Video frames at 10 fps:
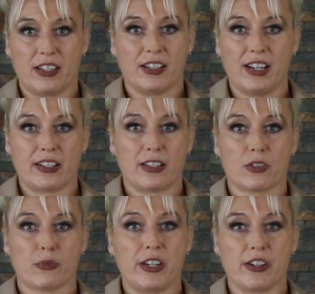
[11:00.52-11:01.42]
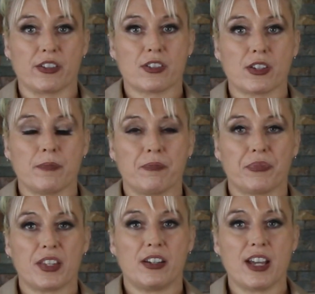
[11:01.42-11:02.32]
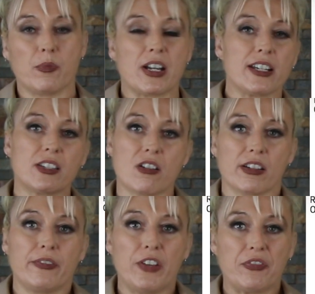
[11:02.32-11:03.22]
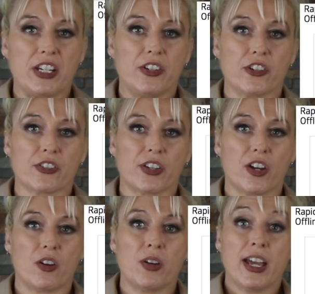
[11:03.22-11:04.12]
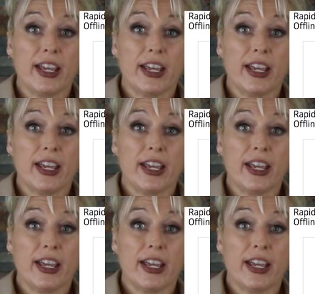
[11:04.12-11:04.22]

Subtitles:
in the last 3 years. Now, when I started 15 years ago,